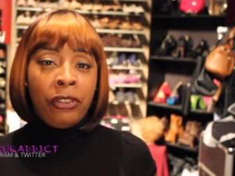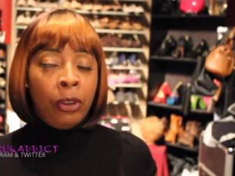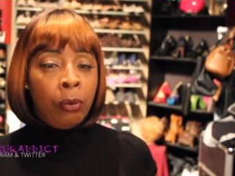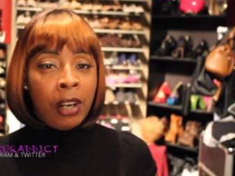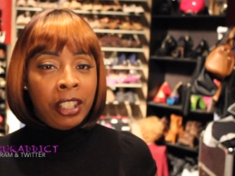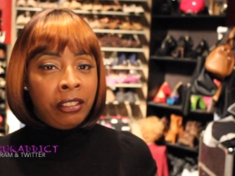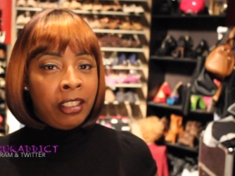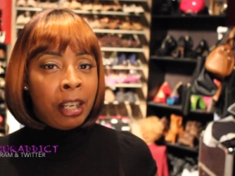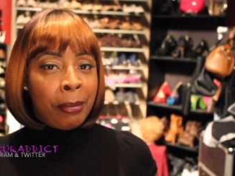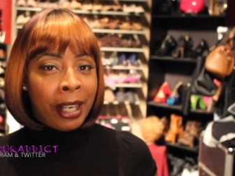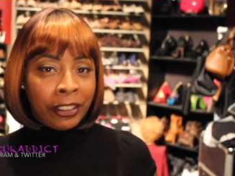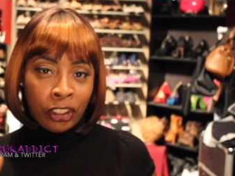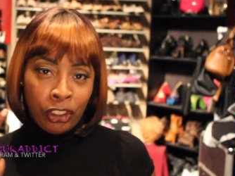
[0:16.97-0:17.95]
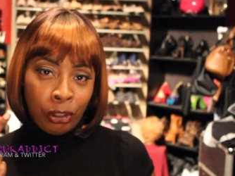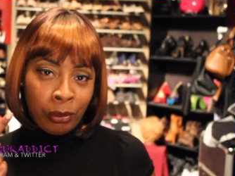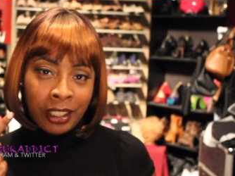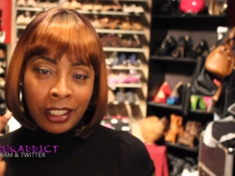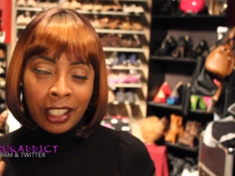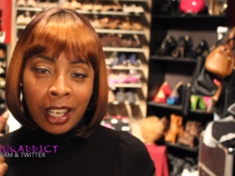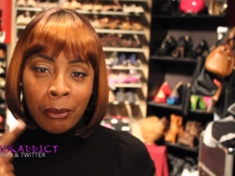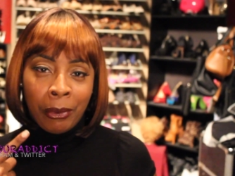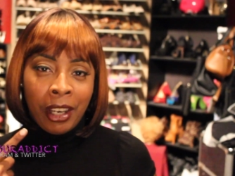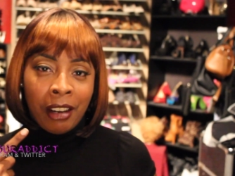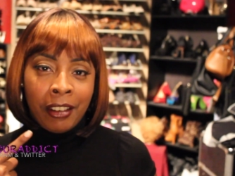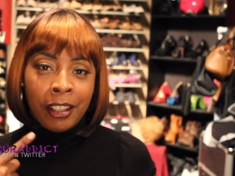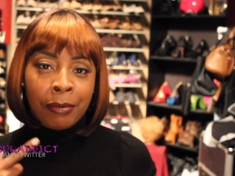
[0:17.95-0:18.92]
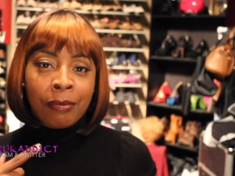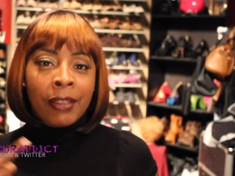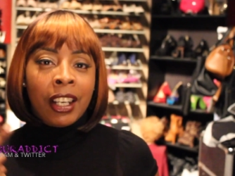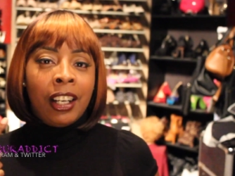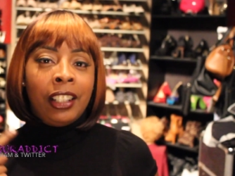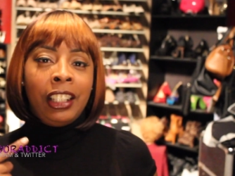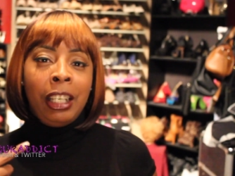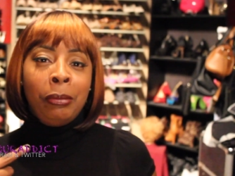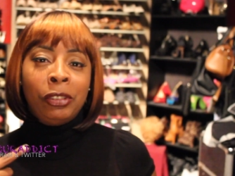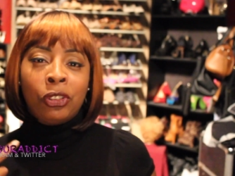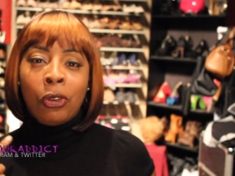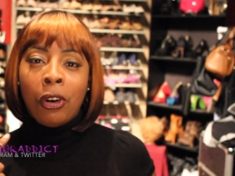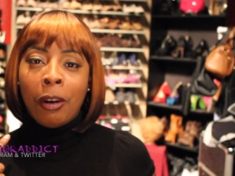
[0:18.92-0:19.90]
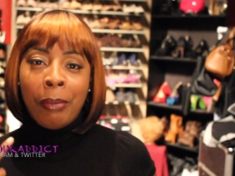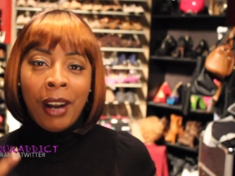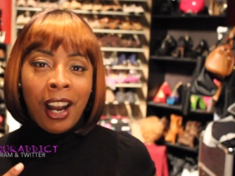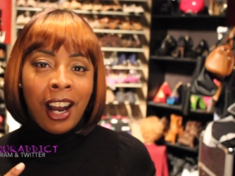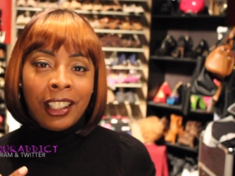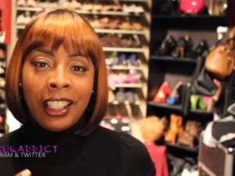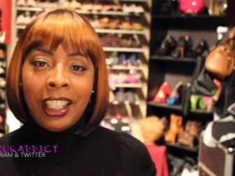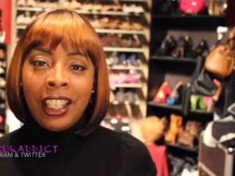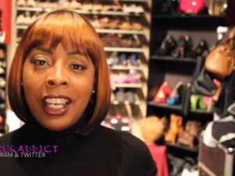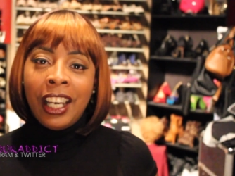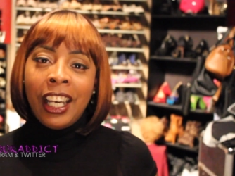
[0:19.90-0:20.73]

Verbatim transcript: if you're wondering about the unit that I'm wearing, her name is called Polly.